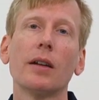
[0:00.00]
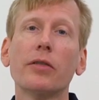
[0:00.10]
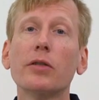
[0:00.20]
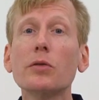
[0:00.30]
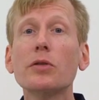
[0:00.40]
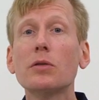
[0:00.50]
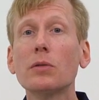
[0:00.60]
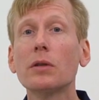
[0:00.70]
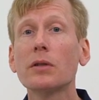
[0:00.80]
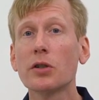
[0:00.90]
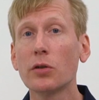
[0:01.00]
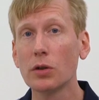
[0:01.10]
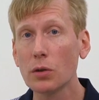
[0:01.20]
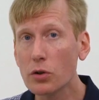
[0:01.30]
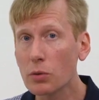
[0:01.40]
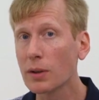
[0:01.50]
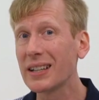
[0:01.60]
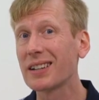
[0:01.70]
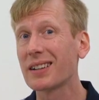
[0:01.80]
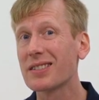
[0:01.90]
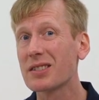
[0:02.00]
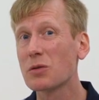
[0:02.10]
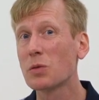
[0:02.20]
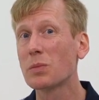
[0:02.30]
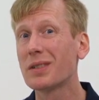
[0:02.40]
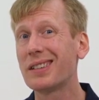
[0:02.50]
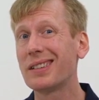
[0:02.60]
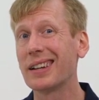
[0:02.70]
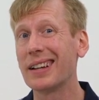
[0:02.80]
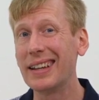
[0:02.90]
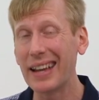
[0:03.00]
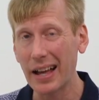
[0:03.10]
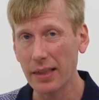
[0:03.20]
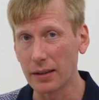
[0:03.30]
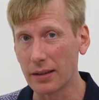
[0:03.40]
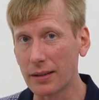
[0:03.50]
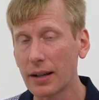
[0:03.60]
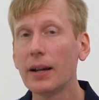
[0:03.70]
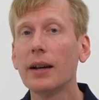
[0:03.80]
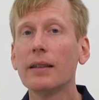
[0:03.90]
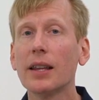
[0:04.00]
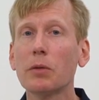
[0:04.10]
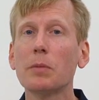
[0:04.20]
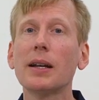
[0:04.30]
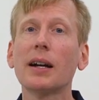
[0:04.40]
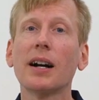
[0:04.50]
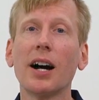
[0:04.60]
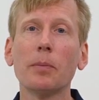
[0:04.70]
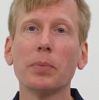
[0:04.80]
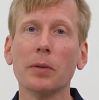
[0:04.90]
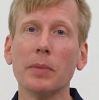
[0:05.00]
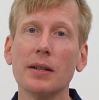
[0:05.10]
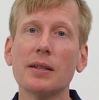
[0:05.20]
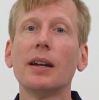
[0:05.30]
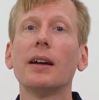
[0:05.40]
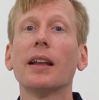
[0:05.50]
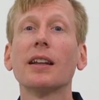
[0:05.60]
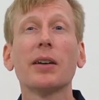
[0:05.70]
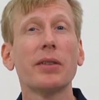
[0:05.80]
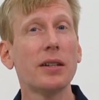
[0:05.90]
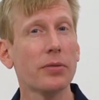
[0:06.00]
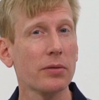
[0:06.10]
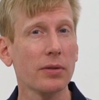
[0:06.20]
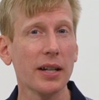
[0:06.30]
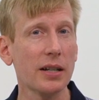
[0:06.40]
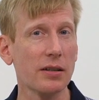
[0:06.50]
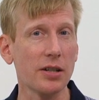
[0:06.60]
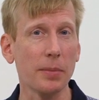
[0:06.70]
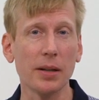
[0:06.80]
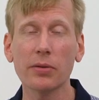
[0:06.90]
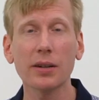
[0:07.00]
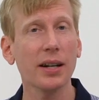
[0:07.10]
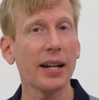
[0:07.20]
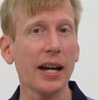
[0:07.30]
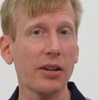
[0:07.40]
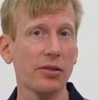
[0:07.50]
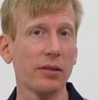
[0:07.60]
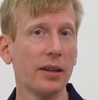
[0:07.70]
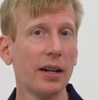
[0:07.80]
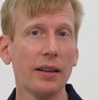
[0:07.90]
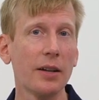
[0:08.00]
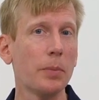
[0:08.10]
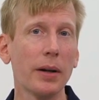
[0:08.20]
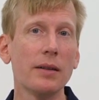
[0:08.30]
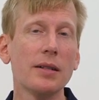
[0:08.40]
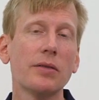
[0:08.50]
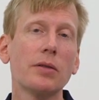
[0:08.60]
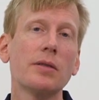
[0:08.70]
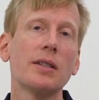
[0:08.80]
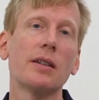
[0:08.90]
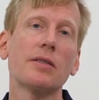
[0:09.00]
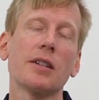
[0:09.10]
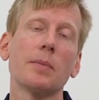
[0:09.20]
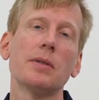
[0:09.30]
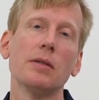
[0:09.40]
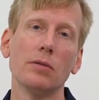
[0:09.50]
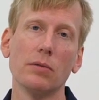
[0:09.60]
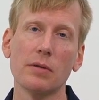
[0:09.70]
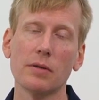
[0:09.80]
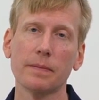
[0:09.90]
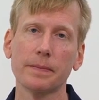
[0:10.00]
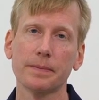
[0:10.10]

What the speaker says: If those two goods are usually consumed together, they would be complements, and they'll have a different relationship, a different connection than pairs of goods that are substitutes.